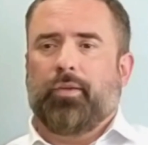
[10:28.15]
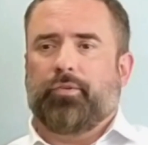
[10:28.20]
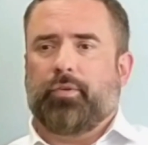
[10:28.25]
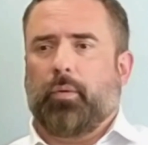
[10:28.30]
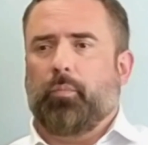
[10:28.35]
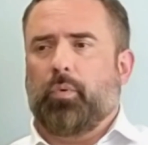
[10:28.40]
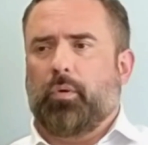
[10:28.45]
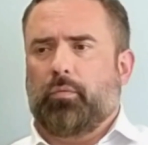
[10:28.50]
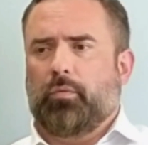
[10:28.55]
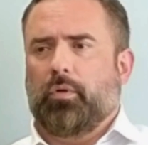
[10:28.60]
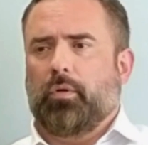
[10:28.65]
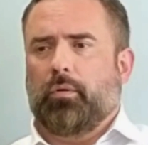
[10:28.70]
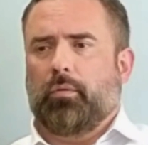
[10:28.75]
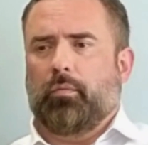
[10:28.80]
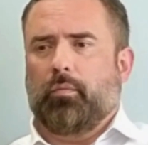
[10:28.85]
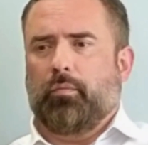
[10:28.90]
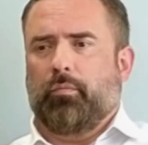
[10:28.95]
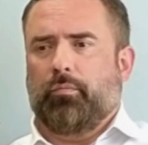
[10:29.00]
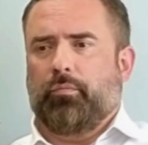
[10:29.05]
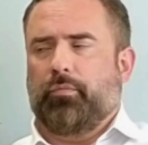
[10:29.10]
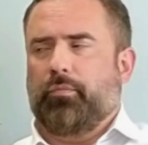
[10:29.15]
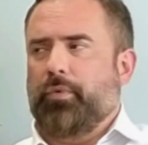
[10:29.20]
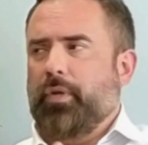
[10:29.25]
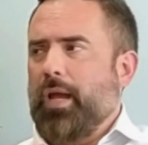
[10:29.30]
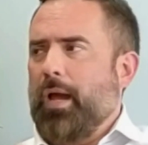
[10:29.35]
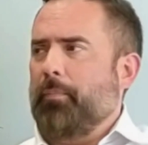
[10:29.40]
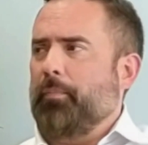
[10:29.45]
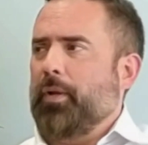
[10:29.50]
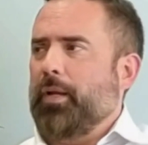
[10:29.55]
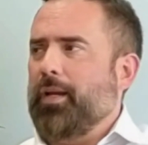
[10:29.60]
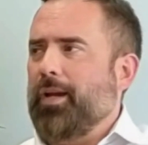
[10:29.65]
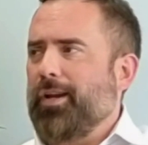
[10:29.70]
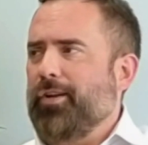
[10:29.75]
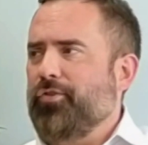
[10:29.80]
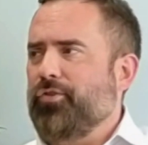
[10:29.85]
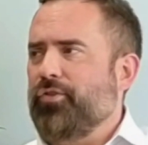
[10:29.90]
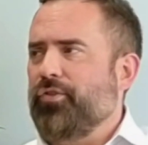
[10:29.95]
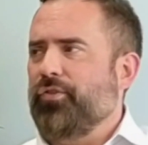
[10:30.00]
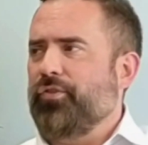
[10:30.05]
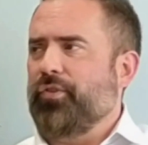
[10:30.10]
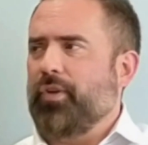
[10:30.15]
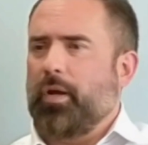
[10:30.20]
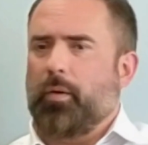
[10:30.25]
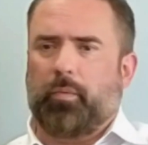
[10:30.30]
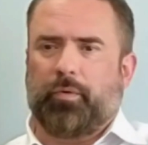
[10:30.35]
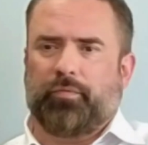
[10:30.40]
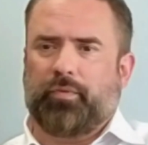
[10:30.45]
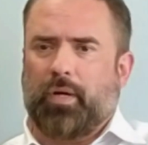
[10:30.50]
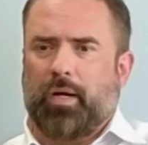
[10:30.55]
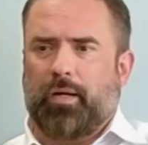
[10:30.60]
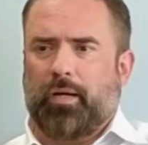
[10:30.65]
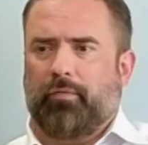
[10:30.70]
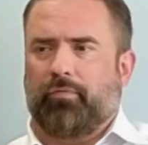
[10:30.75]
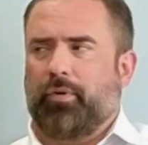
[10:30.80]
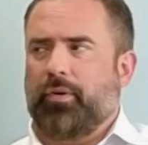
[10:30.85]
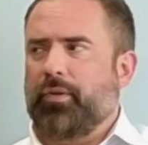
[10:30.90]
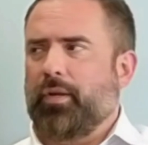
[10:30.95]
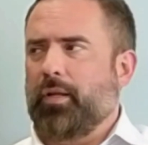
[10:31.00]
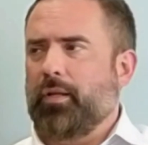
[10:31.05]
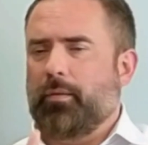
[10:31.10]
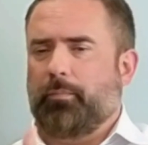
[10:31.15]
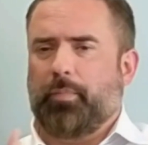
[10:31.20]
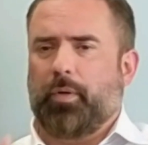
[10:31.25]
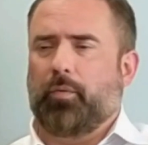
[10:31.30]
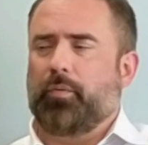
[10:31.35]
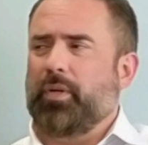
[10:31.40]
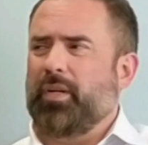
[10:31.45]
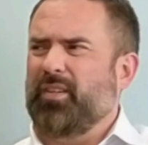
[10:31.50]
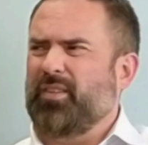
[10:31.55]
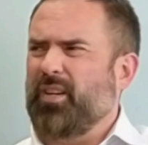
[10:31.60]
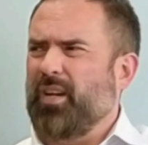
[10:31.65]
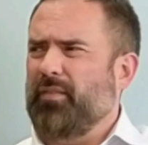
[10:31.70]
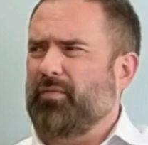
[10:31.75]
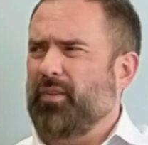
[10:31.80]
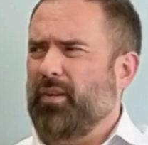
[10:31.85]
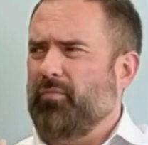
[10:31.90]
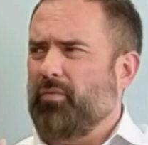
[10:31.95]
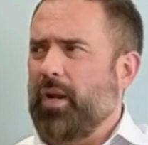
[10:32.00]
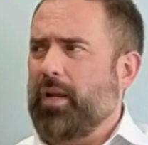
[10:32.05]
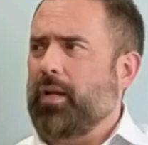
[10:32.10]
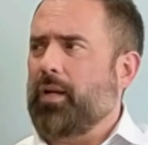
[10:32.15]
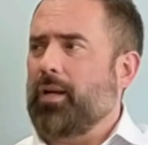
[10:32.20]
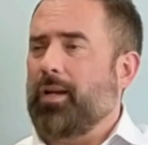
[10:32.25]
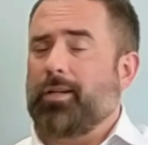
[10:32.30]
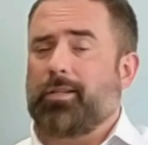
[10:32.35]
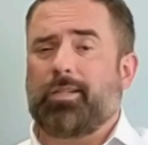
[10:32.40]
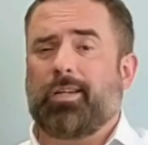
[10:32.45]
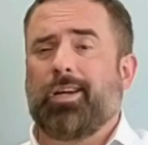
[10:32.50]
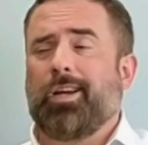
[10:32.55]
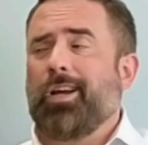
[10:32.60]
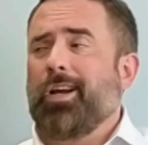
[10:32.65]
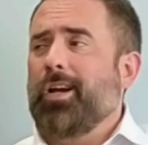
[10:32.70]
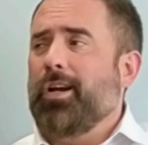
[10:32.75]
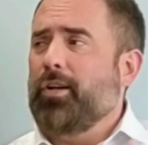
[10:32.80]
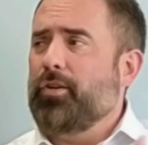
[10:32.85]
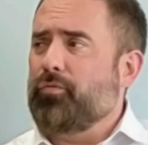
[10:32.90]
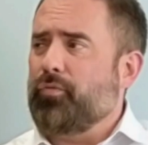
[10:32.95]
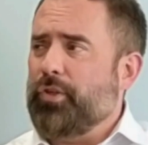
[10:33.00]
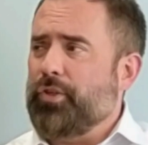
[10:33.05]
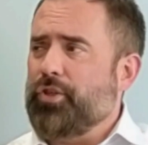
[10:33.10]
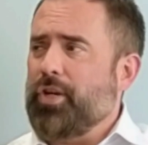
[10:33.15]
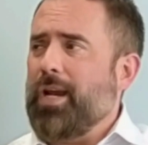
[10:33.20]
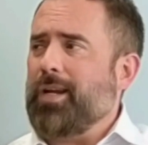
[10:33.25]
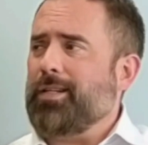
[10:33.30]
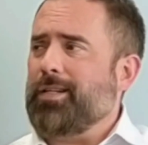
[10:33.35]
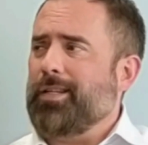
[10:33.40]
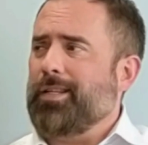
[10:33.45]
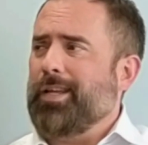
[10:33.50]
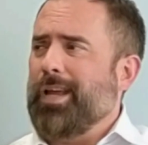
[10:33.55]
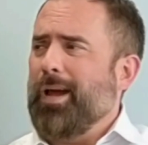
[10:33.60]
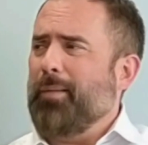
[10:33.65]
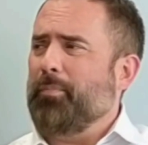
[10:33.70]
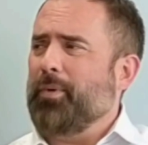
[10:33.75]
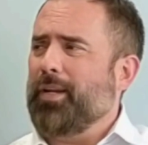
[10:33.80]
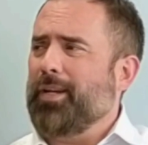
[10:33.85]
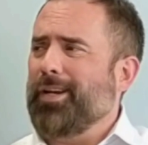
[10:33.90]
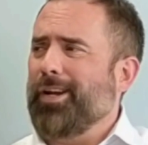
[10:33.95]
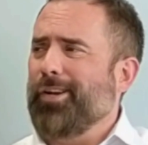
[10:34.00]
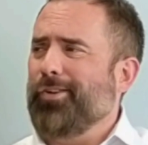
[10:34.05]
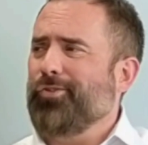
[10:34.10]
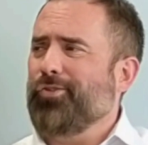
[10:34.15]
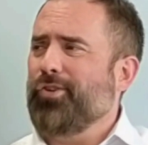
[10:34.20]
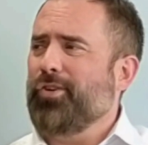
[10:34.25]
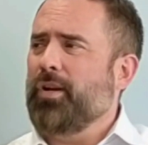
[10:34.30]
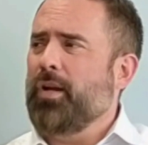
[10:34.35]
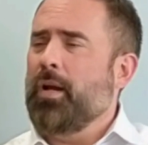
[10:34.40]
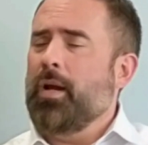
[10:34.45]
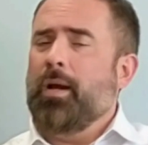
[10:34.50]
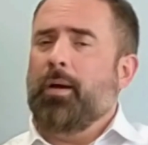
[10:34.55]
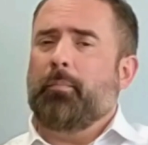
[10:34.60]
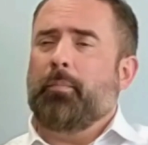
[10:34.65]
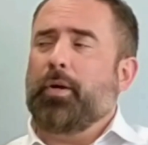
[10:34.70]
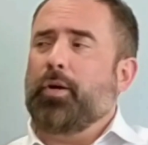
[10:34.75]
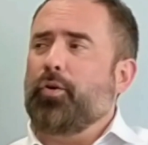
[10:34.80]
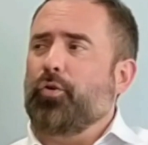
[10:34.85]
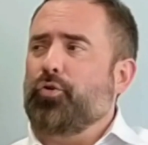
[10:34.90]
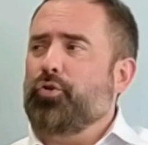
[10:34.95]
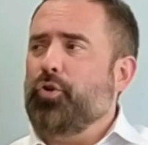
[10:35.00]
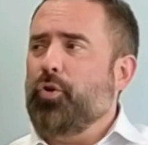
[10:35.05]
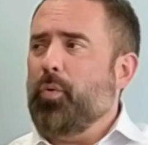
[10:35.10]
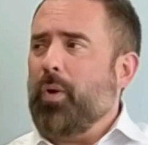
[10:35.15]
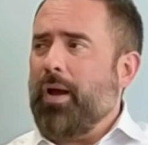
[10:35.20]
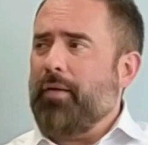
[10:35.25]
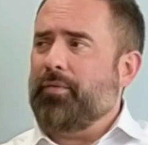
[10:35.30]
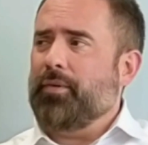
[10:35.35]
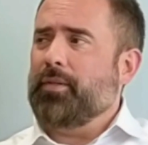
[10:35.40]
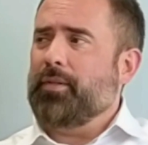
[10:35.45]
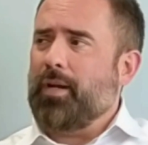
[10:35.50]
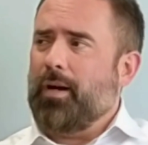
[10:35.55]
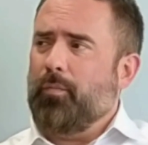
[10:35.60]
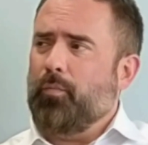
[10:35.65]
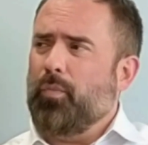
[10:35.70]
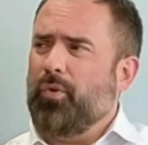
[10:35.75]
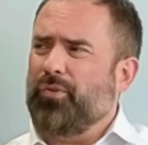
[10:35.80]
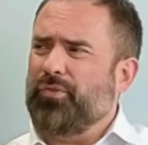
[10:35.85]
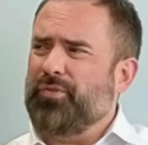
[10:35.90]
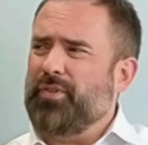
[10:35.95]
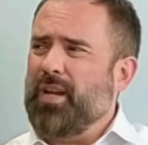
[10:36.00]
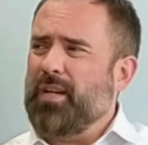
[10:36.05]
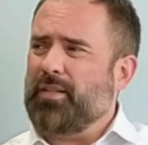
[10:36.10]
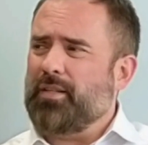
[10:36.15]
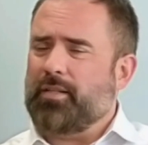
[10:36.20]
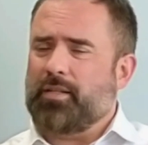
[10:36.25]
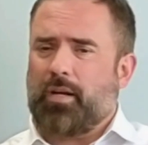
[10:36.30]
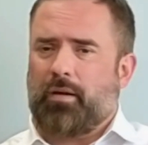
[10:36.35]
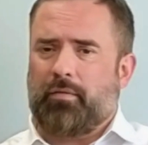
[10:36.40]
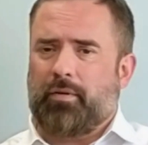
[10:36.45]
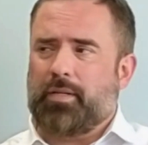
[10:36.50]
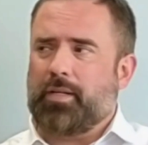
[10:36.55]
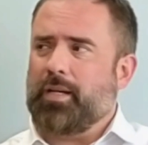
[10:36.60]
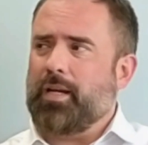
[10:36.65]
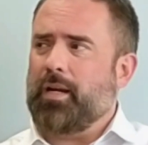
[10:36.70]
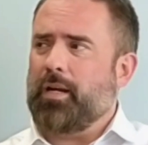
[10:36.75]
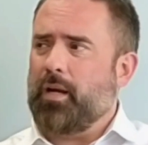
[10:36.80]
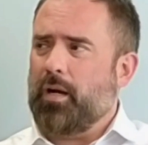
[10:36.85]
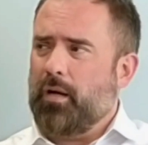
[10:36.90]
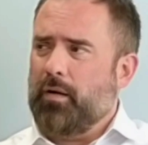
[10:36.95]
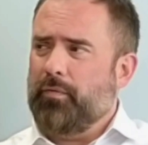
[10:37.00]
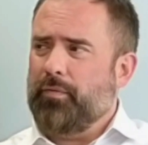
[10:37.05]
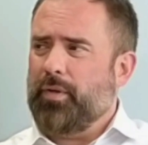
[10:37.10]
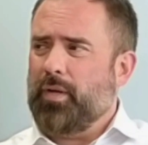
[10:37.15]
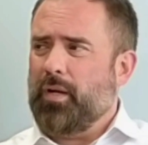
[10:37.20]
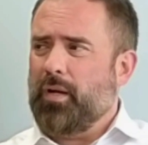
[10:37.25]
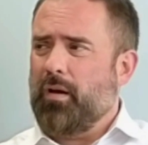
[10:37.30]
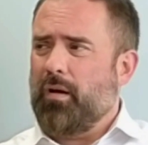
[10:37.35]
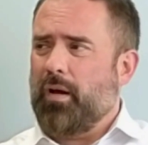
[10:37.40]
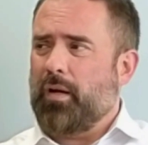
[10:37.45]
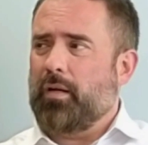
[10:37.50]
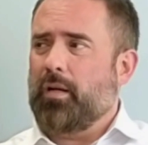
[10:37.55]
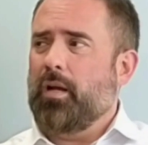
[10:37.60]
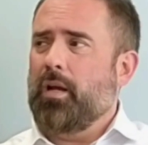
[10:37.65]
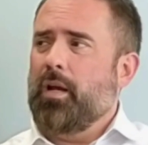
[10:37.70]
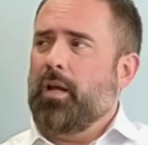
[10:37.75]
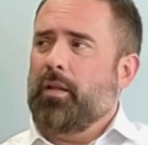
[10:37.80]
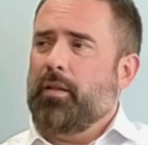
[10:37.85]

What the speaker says: say, well, look, the application's there, we've done everything, the building safety regulator has rejected the application because you haven't done what's necessary to get it over the line.